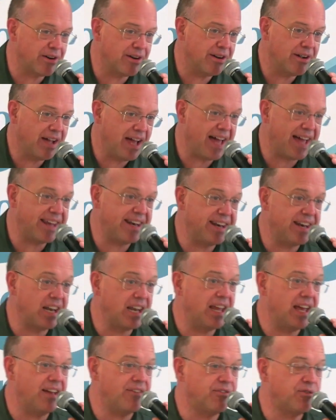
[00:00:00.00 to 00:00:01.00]
hadn't
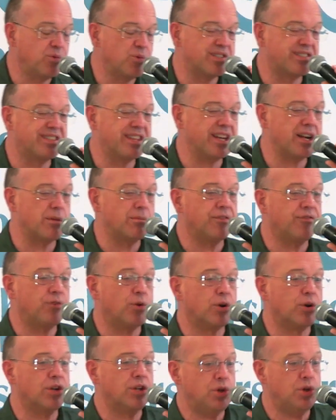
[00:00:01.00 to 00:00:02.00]
left, was there before
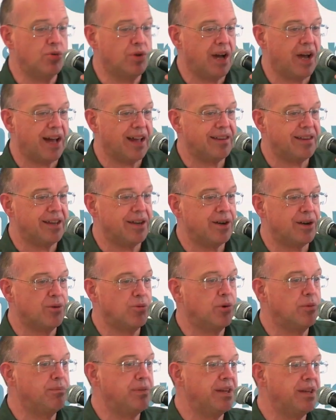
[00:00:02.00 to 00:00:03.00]
you got there, will
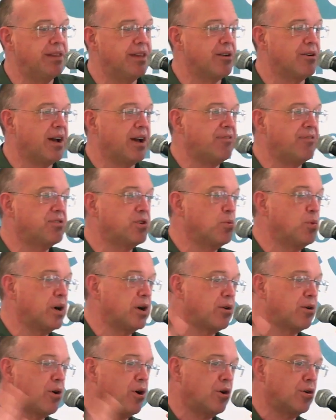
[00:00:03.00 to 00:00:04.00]
be there after we're
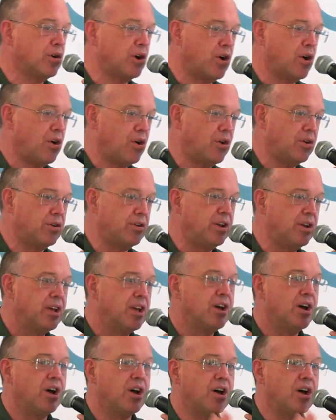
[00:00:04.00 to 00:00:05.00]
all gone,
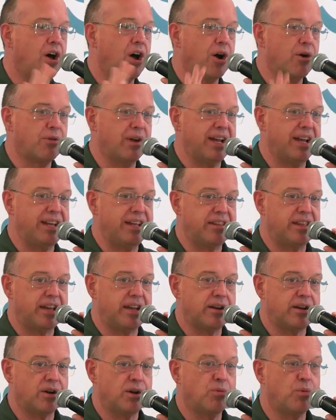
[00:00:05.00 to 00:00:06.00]
already
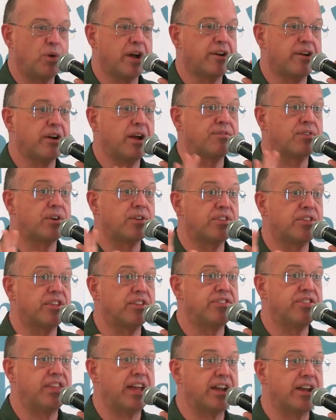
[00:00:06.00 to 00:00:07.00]
there, wherever the there